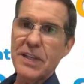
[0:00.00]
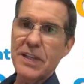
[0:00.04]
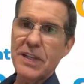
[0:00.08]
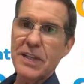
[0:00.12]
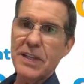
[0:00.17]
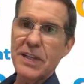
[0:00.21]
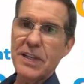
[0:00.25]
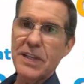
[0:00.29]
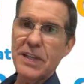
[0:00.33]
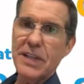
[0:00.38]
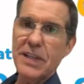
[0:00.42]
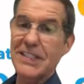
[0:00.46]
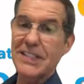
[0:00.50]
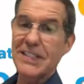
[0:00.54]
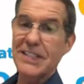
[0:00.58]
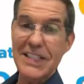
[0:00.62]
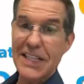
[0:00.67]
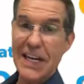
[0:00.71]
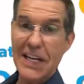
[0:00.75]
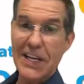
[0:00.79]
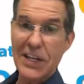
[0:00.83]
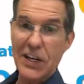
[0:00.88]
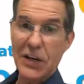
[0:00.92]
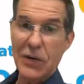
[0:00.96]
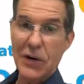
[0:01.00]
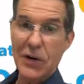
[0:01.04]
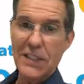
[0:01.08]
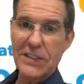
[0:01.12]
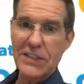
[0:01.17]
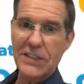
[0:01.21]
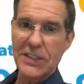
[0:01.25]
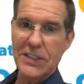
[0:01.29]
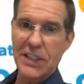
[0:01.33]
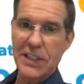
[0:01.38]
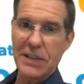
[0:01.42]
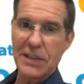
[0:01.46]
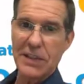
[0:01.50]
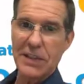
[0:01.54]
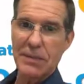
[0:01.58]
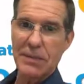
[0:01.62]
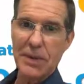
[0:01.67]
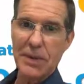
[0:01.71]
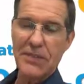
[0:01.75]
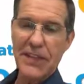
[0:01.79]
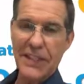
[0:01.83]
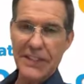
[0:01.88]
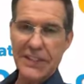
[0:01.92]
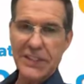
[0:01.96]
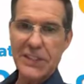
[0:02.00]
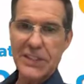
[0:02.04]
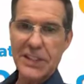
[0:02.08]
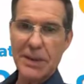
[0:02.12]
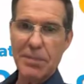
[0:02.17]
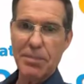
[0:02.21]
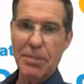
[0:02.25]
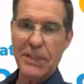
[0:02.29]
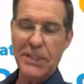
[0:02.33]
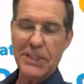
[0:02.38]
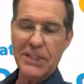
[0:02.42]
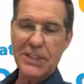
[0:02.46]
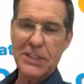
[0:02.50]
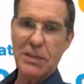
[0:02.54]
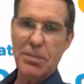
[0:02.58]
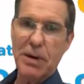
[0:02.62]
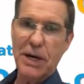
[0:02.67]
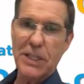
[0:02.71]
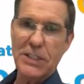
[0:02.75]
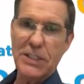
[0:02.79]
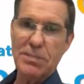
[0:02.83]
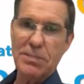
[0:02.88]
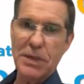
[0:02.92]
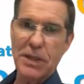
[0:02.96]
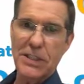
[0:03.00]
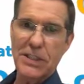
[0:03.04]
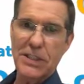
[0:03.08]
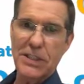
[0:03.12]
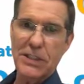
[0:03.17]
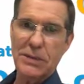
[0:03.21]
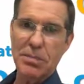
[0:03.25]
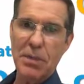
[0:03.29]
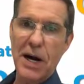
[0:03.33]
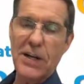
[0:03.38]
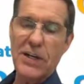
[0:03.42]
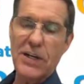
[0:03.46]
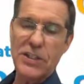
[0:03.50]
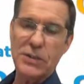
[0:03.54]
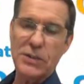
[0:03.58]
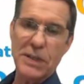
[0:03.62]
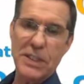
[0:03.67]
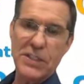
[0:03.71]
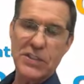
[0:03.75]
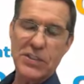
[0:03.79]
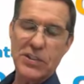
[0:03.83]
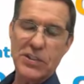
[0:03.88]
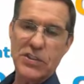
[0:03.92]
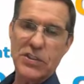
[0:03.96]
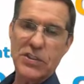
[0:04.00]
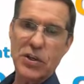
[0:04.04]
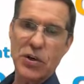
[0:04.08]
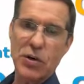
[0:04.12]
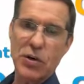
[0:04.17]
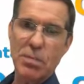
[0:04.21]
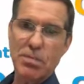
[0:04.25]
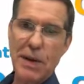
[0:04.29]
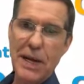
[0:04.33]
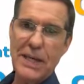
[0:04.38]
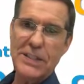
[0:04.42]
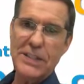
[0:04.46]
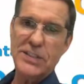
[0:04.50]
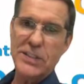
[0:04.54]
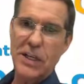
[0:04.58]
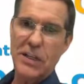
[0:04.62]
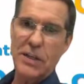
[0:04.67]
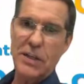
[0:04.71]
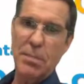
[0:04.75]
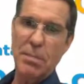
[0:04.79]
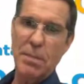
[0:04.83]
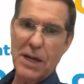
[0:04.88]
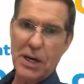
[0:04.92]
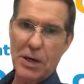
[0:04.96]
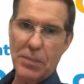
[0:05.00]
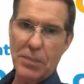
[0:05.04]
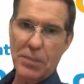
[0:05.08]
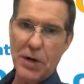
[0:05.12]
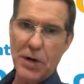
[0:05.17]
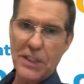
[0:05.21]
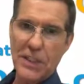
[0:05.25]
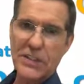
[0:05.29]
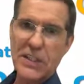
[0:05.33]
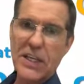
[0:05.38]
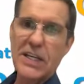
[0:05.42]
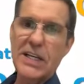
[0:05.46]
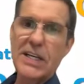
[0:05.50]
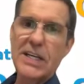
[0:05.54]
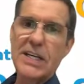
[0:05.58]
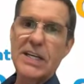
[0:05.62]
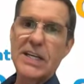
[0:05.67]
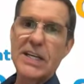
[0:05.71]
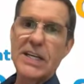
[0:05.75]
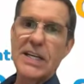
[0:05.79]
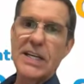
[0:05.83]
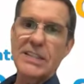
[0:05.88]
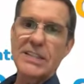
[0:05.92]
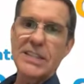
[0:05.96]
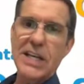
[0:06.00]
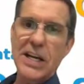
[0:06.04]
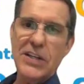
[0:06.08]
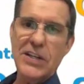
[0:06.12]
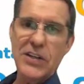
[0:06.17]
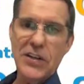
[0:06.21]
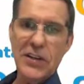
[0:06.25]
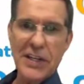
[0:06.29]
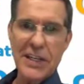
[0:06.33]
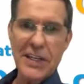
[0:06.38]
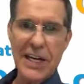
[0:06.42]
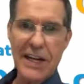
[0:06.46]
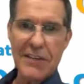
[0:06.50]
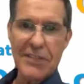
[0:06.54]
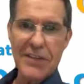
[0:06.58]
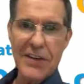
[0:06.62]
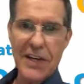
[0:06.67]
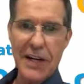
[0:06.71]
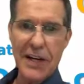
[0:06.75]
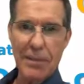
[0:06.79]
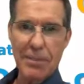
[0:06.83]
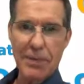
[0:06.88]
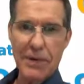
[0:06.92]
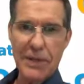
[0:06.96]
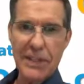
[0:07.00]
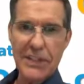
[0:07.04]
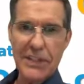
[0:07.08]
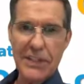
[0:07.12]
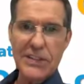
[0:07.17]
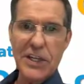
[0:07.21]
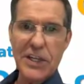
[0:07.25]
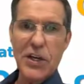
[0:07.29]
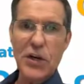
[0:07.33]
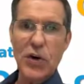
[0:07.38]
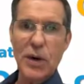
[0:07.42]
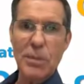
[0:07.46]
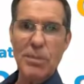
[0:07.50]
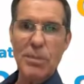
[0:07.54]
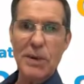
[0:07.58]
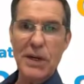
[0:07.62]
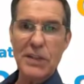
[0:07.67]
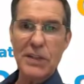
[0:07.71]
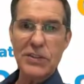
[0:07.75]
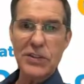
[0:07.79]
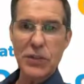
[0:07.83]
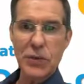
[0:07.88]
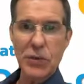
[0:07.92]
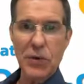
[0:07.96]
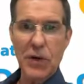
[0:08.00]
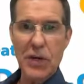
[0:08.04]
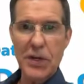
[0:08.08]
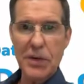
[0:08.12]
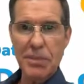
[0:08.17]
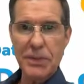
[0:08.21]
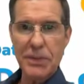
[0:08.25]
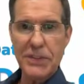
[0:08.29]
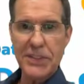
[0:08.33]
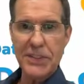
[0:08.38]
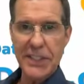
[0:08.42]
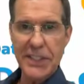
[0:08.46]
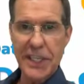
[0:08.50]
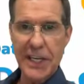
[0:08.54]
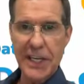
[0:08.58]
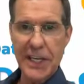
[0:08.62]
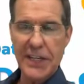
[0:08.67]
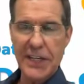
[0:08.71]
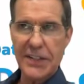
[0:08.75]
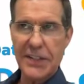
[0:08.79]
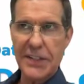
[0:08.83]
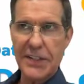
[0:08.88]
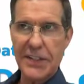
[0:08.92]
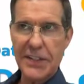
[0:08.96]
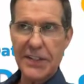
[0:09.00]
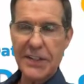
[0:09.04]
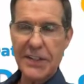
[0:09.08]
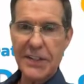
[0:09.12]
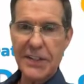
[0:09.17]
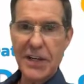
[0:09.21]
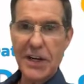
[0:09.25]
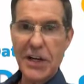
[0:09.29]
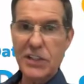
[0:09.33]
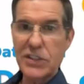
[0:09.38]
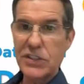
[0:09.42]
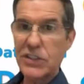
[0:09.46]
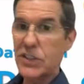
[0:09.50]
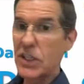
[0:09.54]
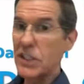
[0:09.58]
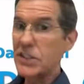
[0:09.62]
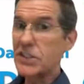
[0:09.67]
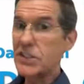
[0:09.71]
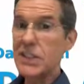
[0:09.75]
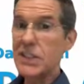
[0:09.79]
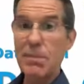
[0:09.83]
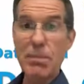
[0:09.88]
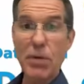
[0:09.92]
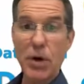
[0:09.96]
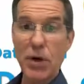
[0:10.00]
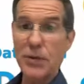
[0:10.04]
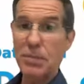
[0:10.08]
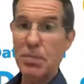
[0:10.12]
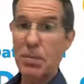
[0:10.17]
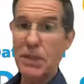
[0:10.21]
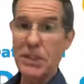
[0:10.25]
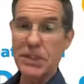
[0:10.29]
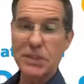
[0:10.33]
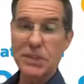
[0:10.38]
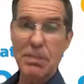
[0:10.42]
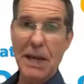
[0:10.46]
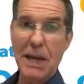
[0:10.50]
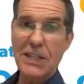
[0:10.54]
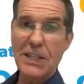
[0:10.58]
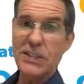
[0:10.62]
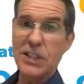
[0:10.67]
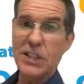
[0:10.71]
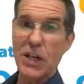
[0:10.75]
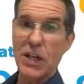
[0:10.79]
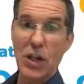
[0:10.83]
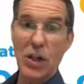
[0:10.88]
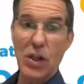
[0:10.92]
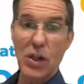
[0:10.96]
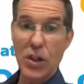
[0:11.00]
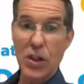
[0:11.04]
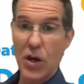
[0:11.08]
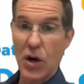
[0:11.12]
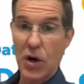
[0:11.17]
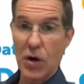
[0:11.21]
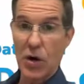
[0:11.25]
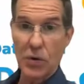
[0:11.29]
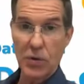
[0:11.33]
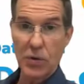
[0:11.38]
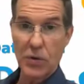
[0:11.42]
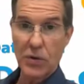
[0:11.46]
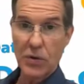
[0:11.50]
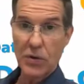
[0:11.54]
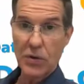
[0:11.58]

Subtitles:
is it's kind of crazy, but this is the possibility of these miners, because they're so based on the metal price, is that you're going to have companies that go up a 200% just on multiple expansion alone.